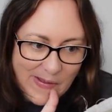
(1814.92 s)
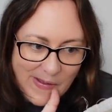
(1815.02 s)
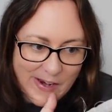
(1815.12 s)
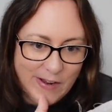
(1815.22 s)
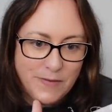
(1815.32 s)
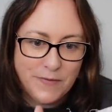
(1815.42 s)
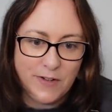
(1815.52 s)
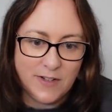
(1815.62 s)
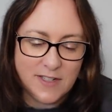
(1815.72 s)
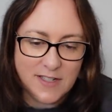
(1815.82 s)
I know I've
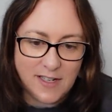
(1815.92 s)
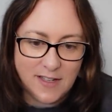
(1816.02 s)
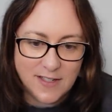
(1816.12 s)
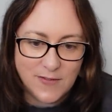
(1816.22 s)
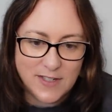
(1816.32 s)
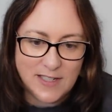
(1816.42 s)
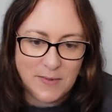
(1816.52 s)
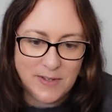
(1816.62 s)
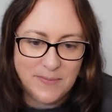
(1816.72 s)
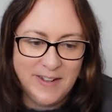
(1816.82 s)
forgotten to say this for some
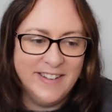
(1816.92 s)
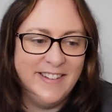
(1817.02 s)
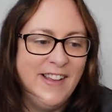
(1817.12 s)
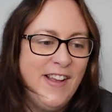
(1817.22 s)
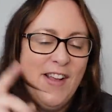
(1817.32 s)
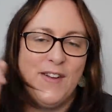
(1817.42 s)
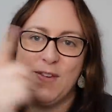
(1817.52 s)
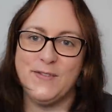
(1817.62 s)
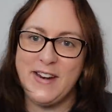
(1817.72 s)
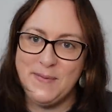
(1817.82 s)
of them.
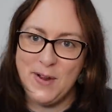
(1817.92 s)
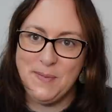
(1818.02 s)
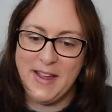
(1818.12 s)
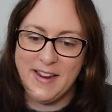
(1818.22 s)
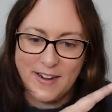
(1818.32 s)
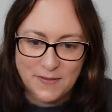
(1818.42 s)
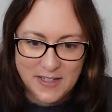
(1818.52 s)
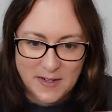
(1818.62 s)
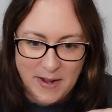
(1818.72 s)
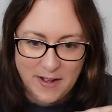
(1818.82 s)
The Red Mermaid, I've
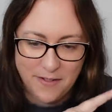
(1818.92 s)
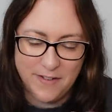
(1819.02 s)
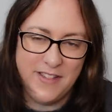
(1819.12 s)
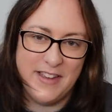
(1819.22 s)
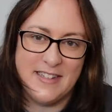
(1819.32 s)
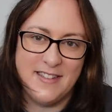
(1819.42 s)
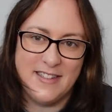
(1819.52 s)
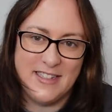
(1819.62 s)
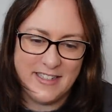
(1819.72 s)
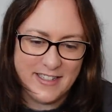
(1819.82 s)
done about 3,000
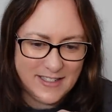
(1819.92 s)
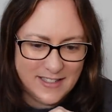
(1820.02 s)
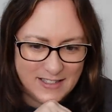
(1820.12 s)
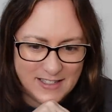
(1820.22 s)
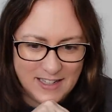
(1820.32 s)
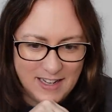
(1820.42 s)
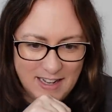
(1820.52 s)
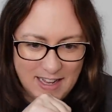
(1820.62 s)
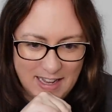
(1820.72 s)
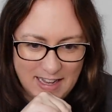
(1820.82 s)
stitches.
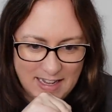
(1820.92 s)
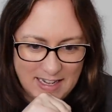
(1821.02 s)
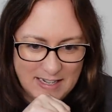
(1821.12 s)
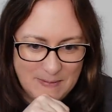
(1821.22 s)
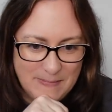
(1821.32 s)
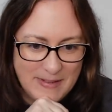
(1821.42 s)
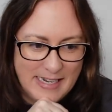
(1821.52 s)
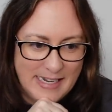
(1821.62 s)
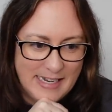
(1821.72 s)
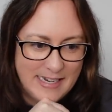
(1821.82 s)

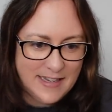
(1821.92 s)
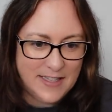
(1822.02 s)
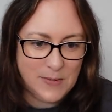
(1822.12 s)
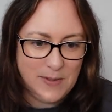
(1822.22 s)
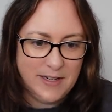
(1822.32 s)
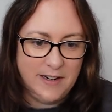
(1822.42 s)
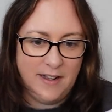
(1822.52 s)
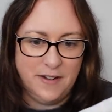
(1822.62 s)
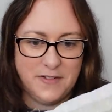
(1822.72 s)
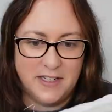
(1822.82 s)
And this one,
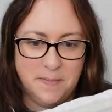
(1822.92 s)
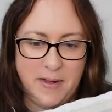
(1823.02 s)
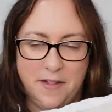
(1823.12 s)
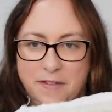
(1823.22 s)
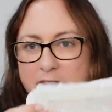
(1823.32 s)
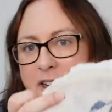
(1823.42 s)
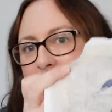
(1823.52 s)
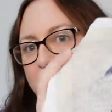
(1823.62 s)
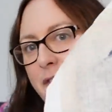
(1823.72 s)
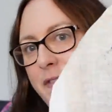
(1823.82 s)
I've done about
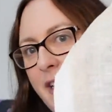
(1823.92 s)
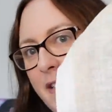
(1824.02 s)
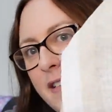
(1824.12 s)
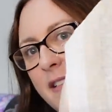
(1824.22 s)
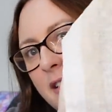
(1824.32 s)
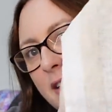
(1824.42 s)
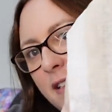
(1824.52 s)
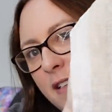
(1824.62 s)
3,500.